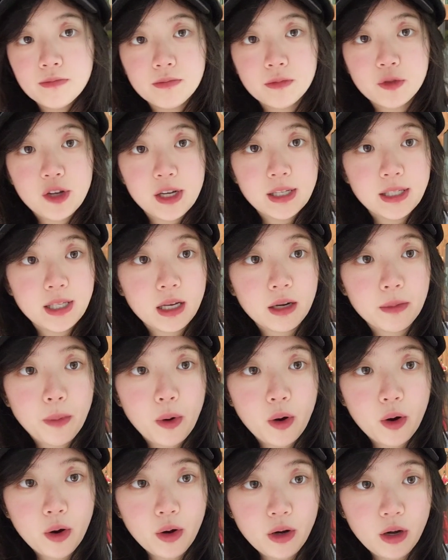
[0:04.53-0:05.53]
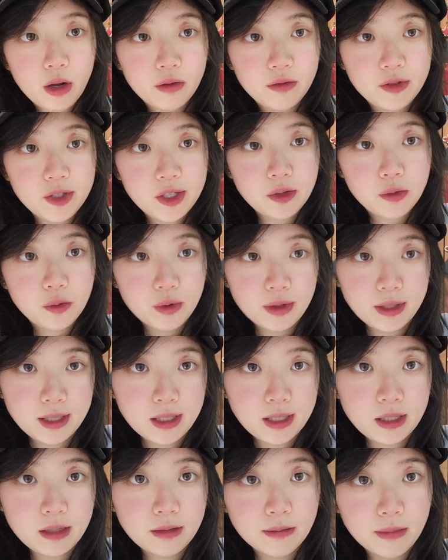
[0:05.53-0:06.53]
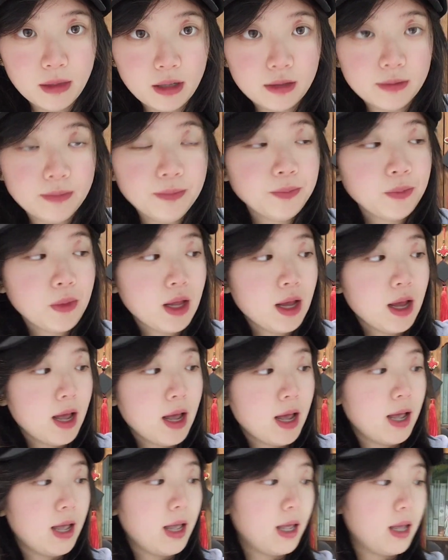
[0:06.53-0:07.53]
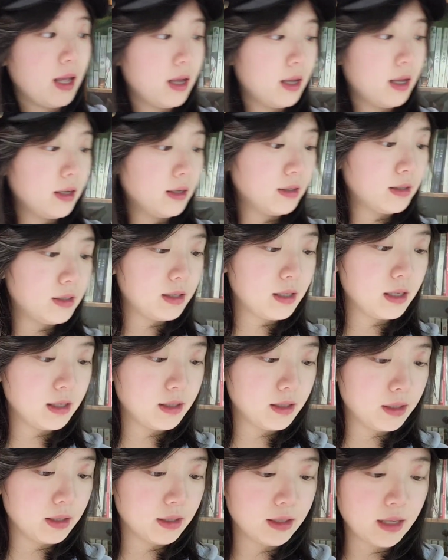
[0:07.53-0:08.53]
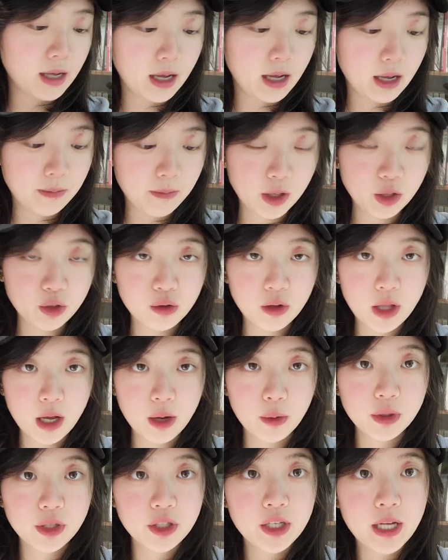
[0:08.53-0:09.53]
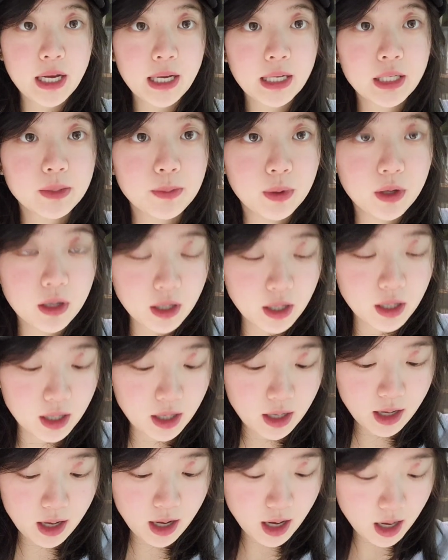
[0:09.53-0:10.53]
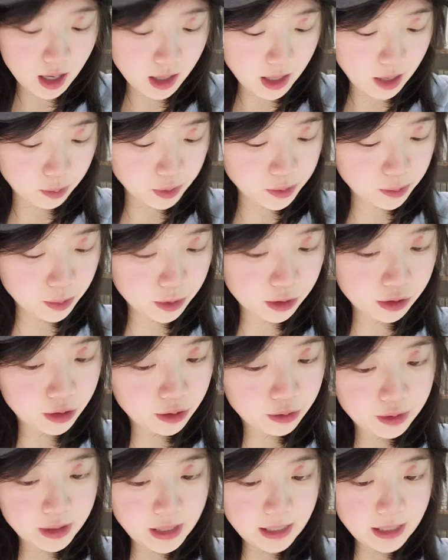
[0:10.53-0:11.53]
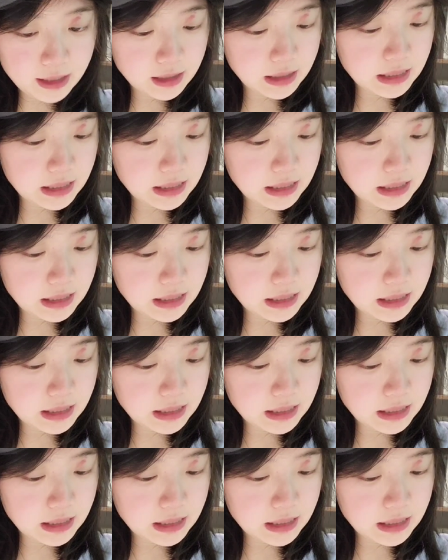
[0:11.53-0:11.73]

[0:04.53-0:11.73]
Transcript: translating part of Qingwen qimeng, and this is a Manchu language textbook that was produced in